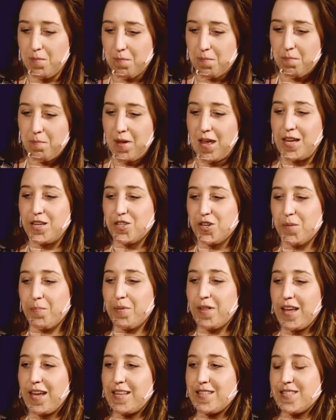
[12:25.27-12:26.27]
major
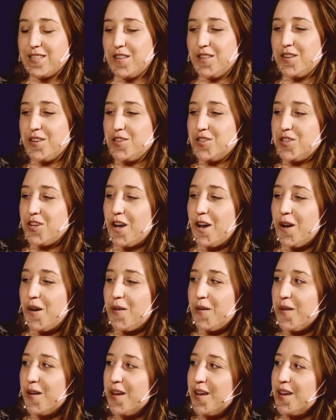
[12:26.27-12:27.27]
place in the
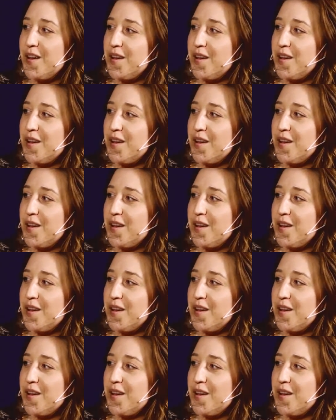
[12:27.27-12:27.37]
show.